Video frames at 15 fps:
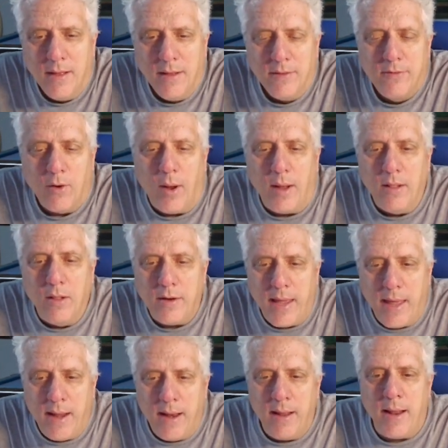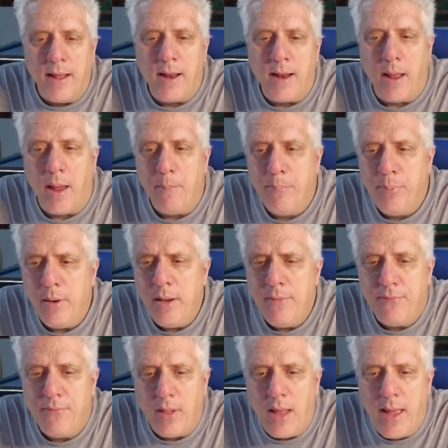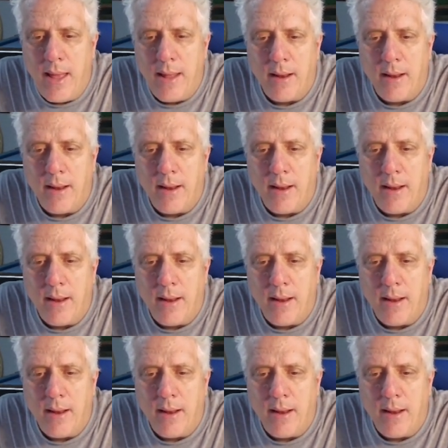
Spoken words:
So I look at it, and I'm pretty flat.